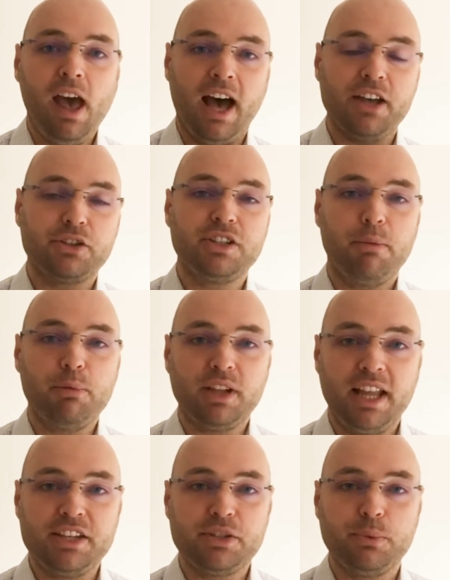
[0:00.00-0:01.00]
So double
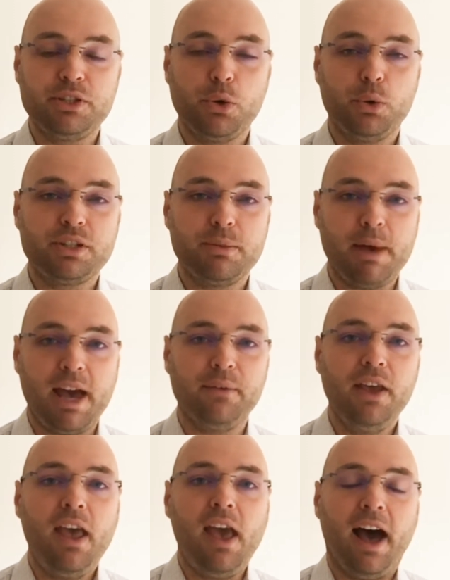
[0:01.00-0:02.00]
glazing we talked about.
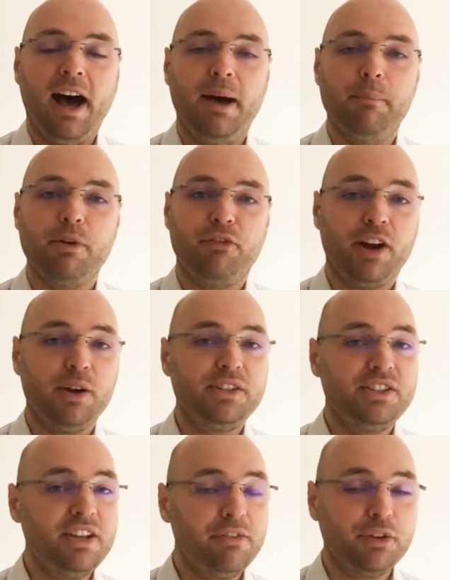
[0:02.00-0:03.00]
Very
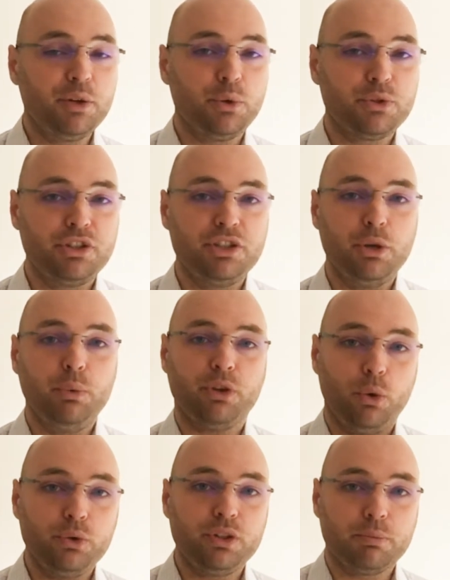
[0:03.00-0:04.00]
difficult to do with
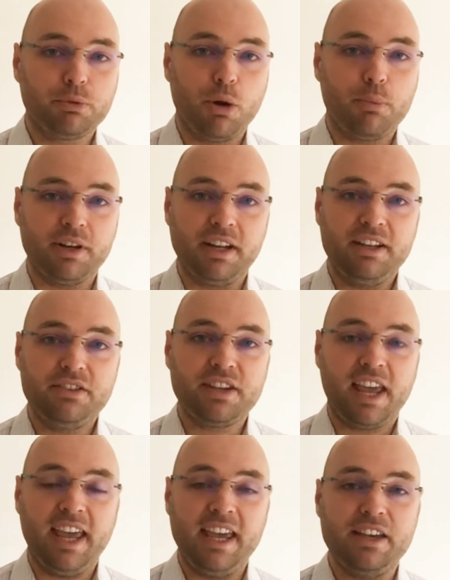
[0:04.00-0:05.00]
older properties
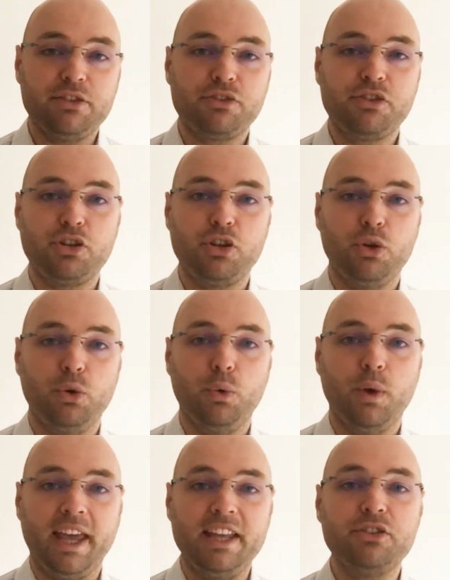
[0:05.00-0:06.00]
is to
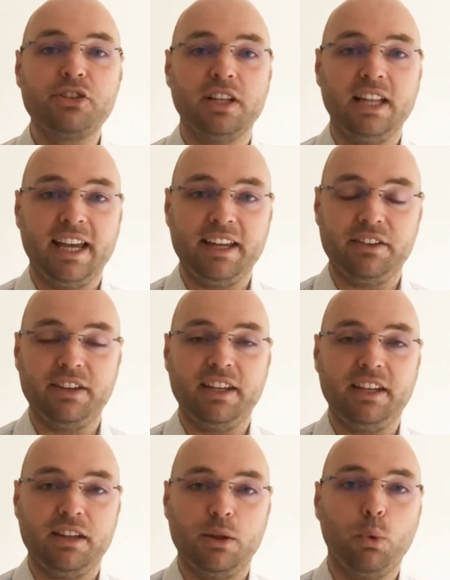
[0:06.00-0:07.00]
insulate the
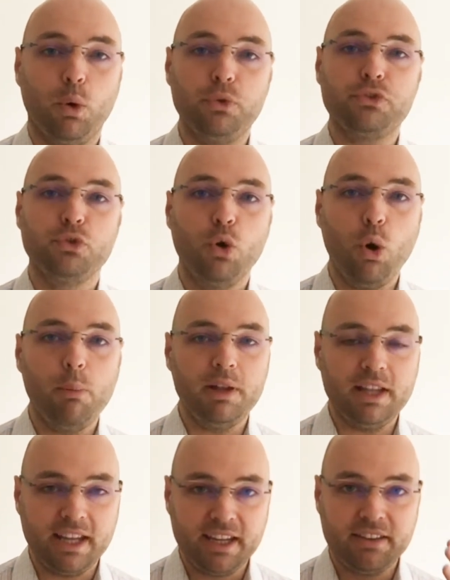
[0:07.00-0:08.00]
walls.
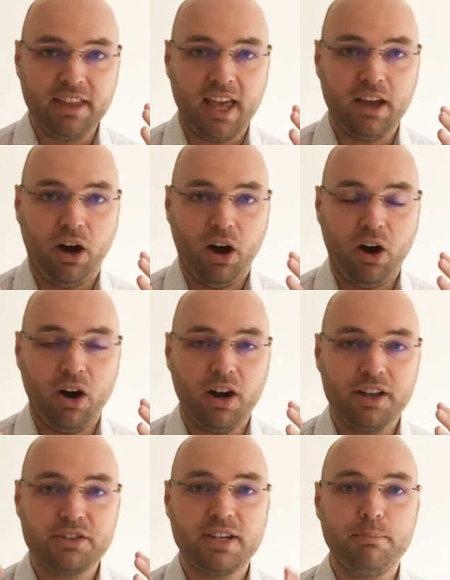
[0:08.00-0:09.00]
Normally they are
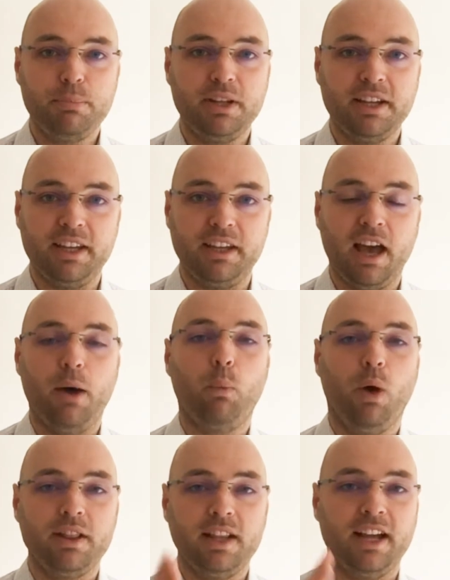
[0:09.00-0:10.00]
simply
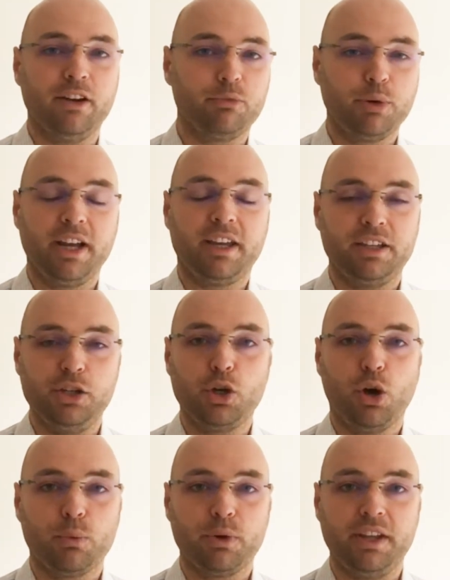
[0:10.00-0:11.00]
one layer of brick and you
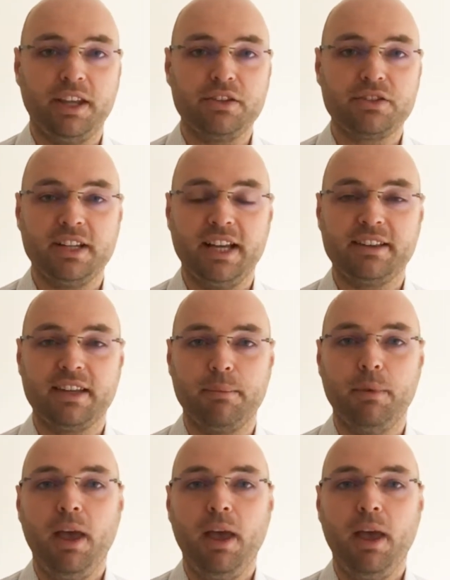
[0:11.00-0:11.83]
can't really insulate them.